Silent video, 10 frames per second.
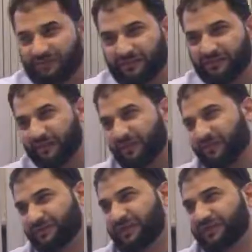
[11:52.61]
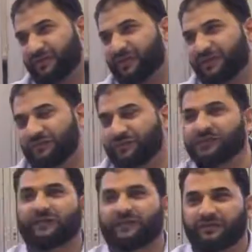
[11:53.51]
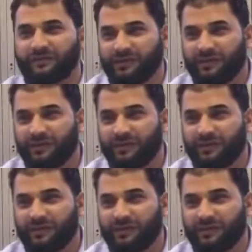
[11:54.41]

some reports state 24,000.